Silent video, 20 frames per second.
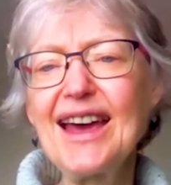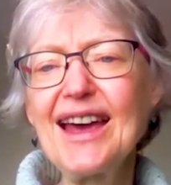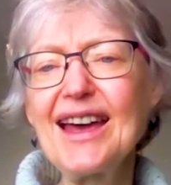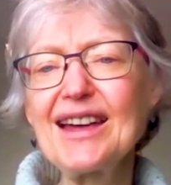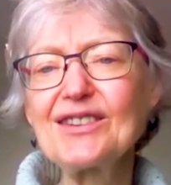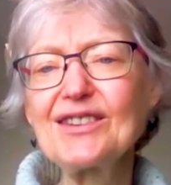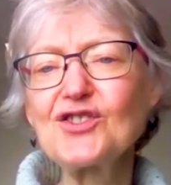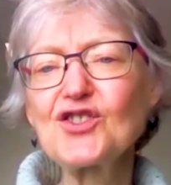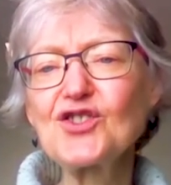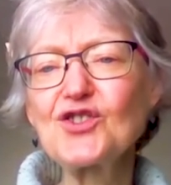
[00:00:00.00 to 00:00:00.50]

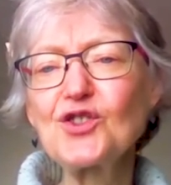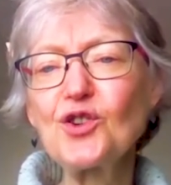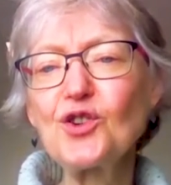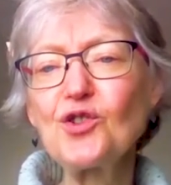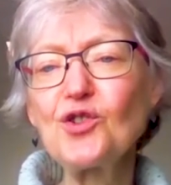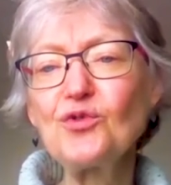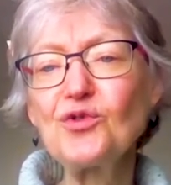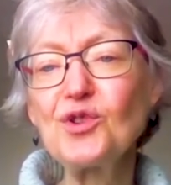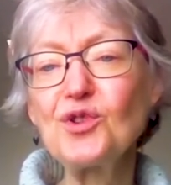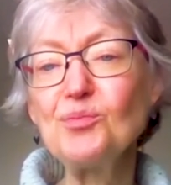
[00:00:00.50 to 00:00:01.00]
And
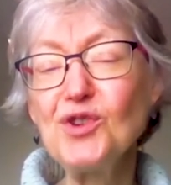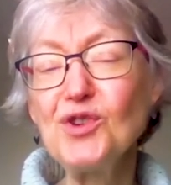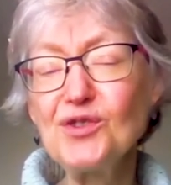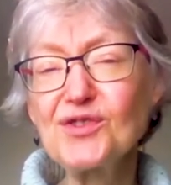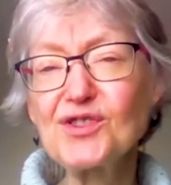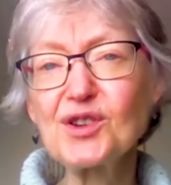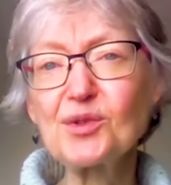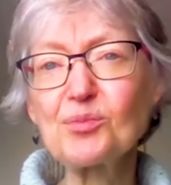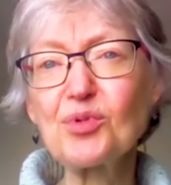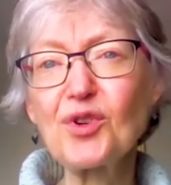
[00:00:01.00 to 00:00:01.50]
so the
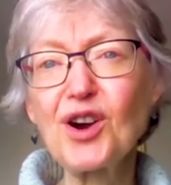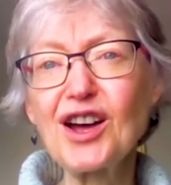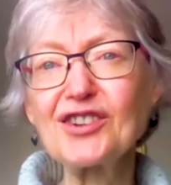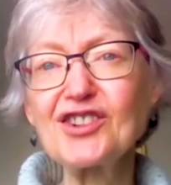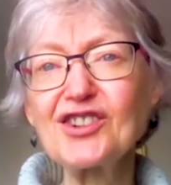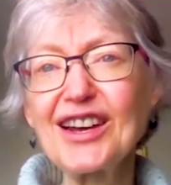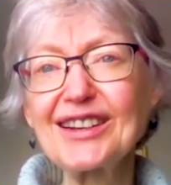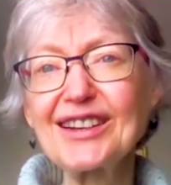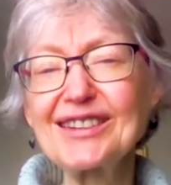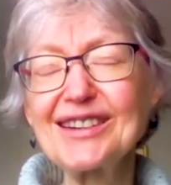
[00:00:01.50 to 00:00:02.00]
Music
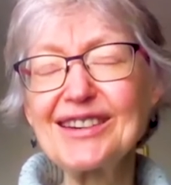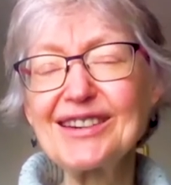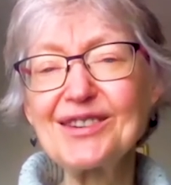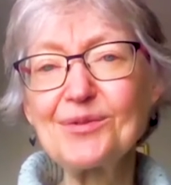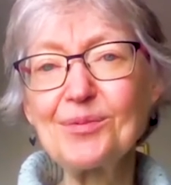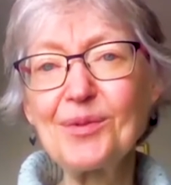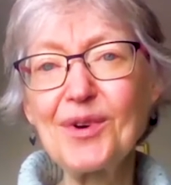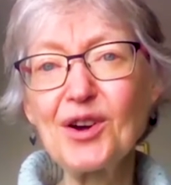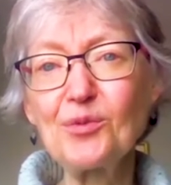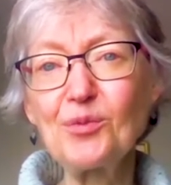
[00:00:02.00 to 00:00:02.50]
Project
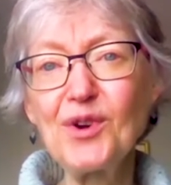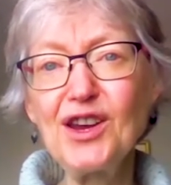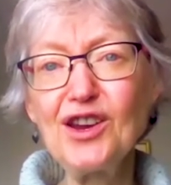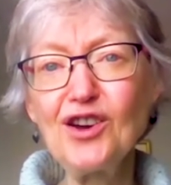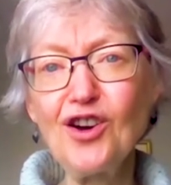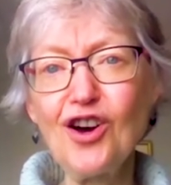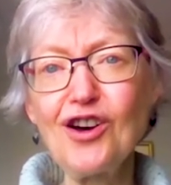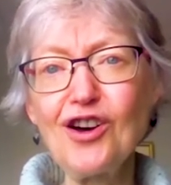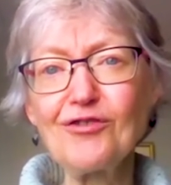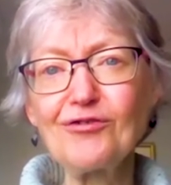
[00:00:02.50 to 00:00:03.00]
is where
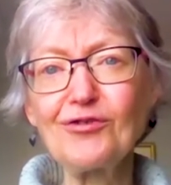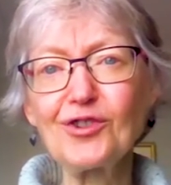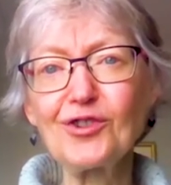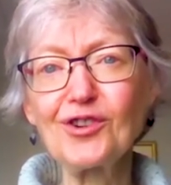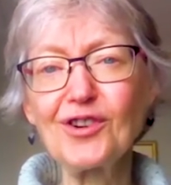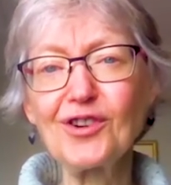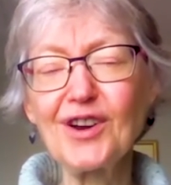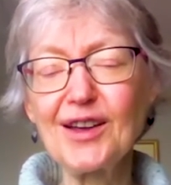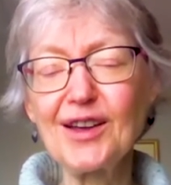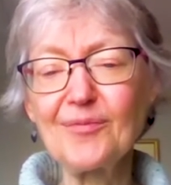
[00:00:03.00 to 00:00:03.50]
we
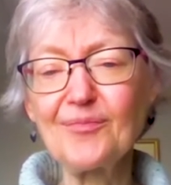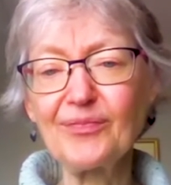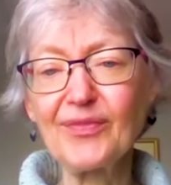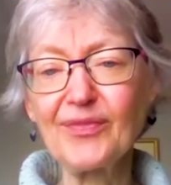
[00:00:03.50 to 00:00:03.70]
offer